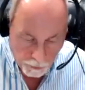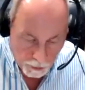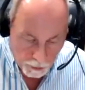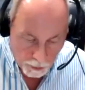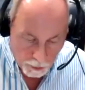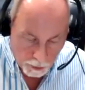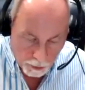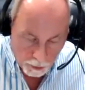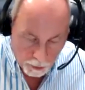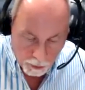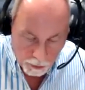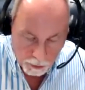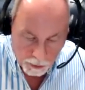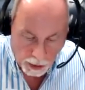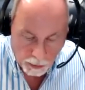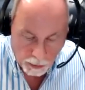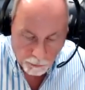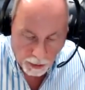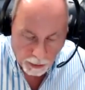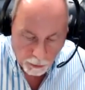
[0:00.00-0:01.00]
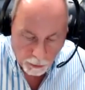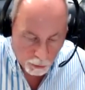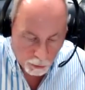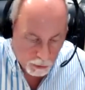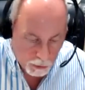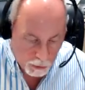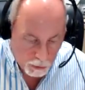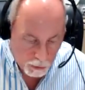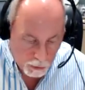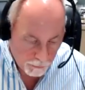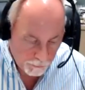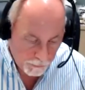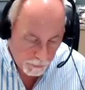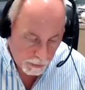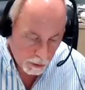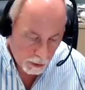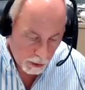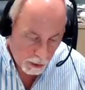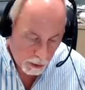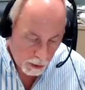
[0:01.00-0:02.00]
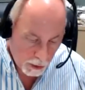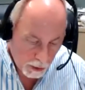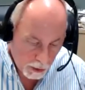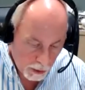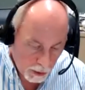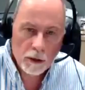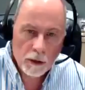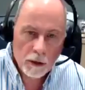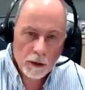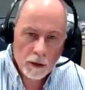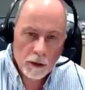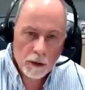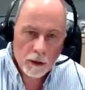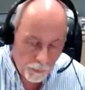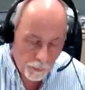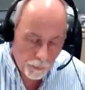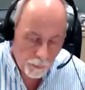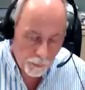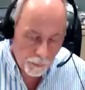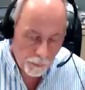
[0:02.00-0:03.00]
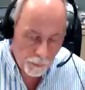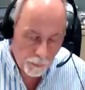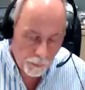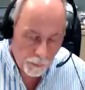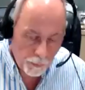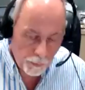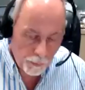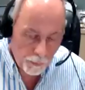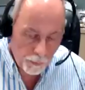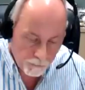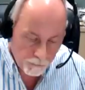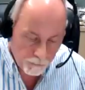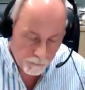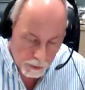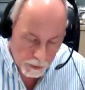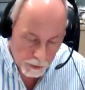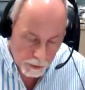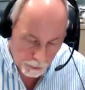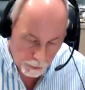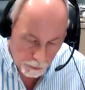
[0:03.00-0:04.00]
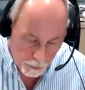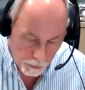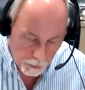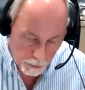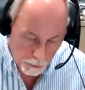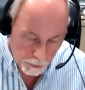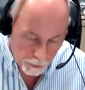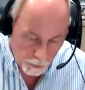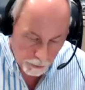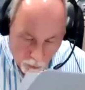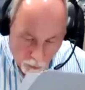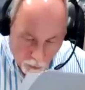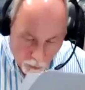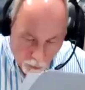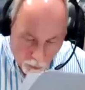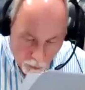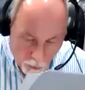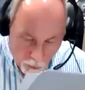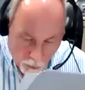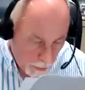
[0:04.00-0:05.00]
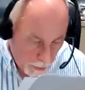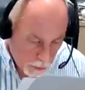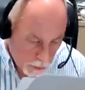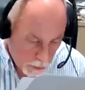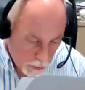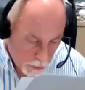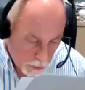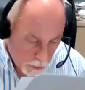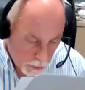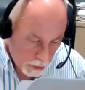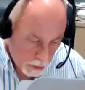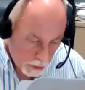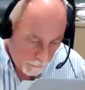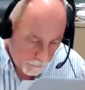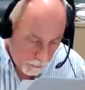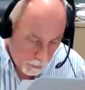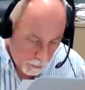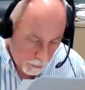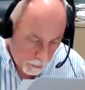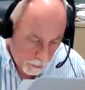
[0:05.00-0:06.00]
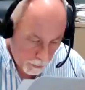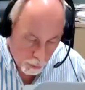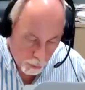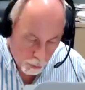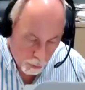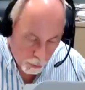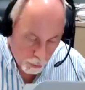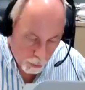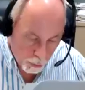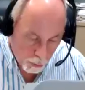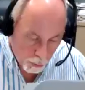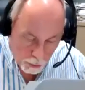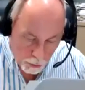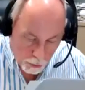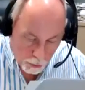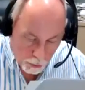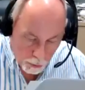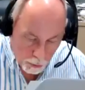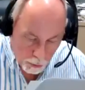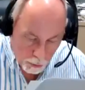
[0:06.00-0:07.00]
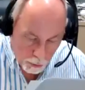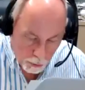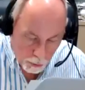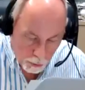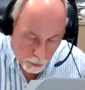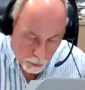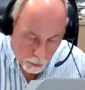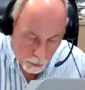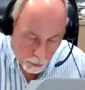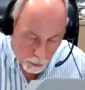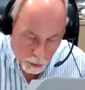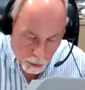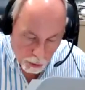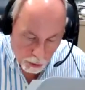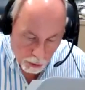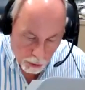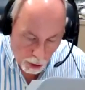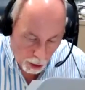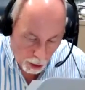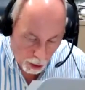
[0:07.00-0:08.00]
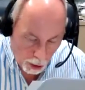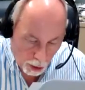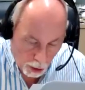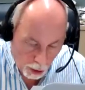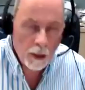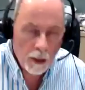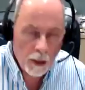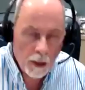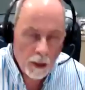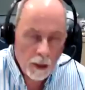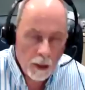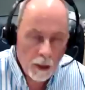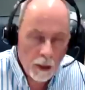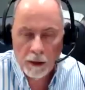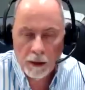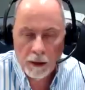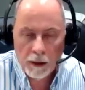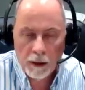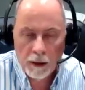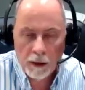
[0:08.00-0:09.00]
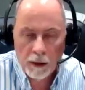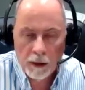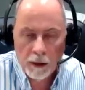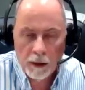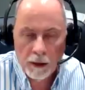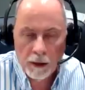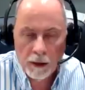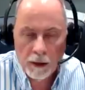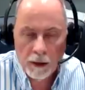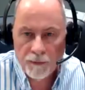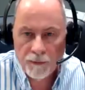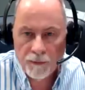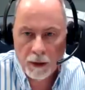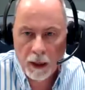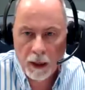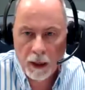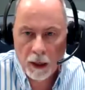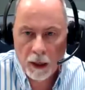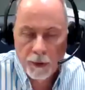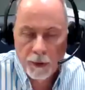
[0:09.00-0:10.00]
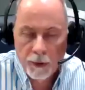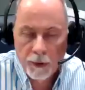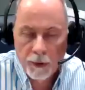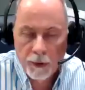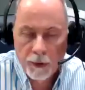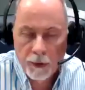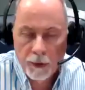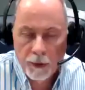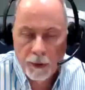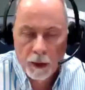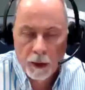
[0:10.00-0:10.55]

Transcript: death by crucifixion fiction involves a slow, painful death where the prisoner suffers from exposure, dehydration, heart failure, and finally suffocation.